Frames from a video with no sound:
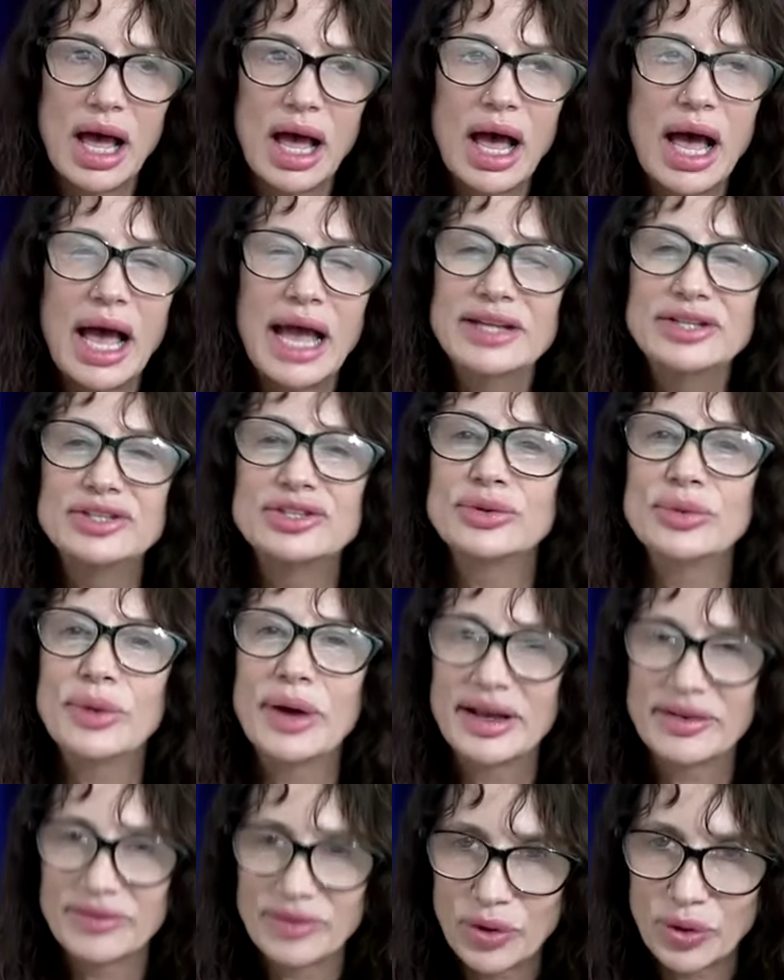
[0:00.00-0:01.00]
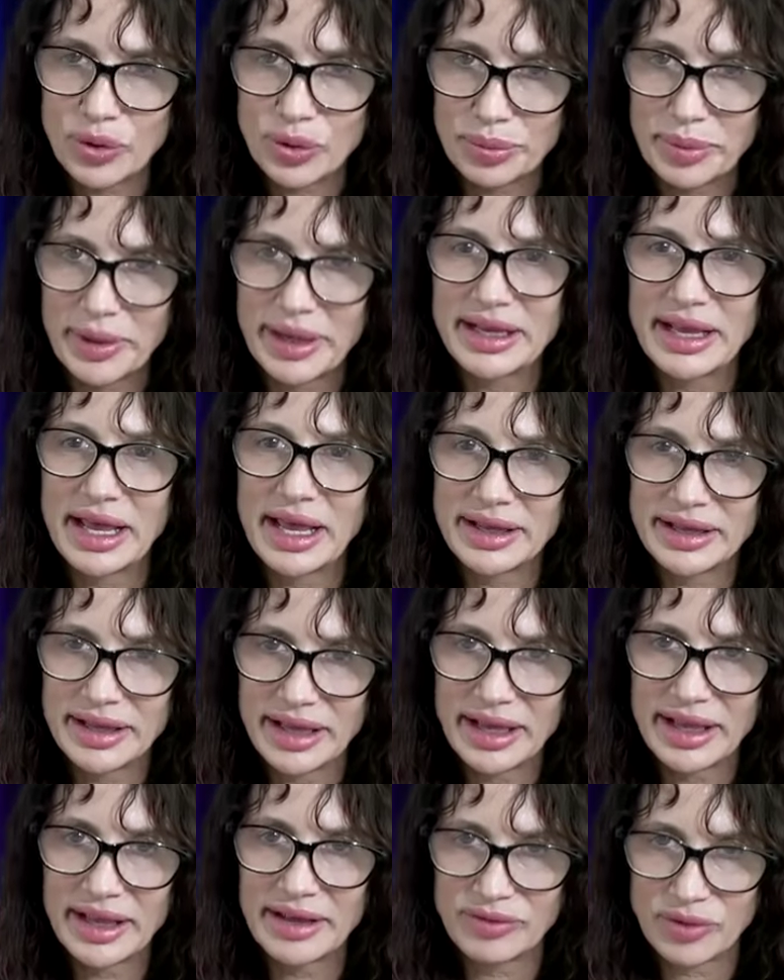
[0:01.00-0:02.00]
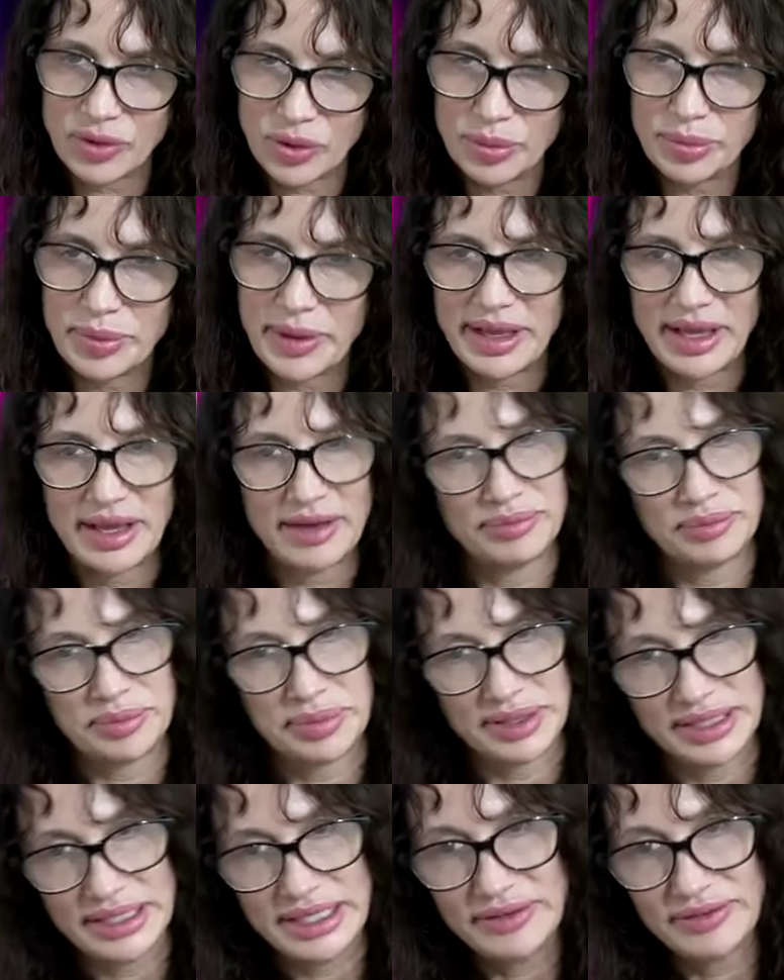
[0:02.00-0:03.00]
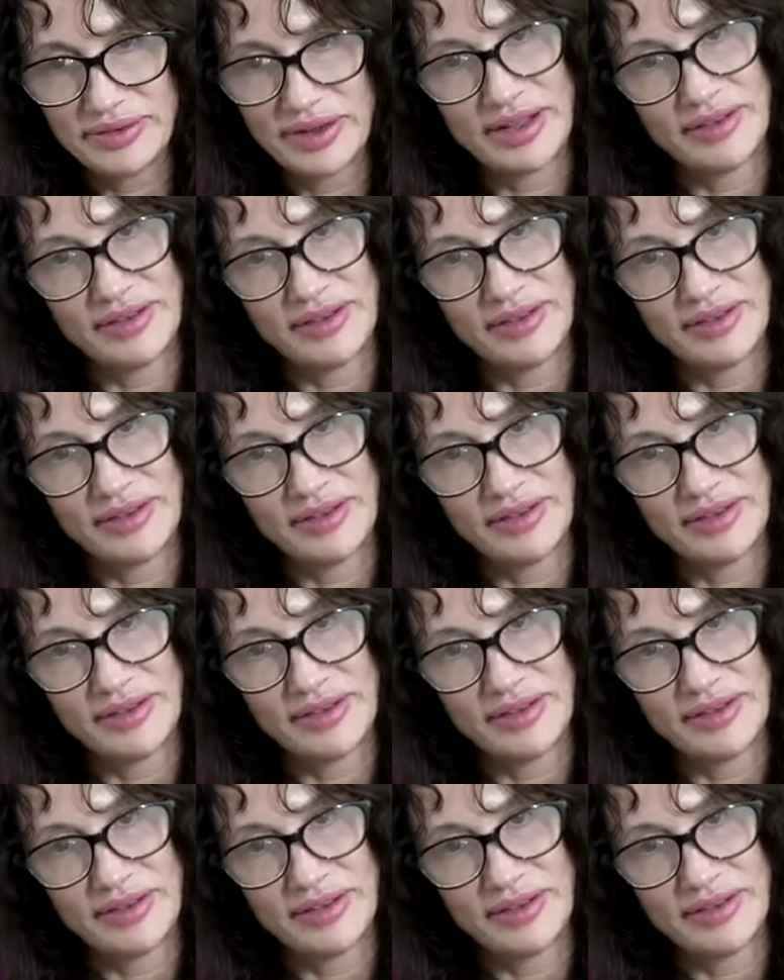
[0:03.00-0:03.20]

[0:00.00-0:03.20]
I do have hope. I have hope. I have belief.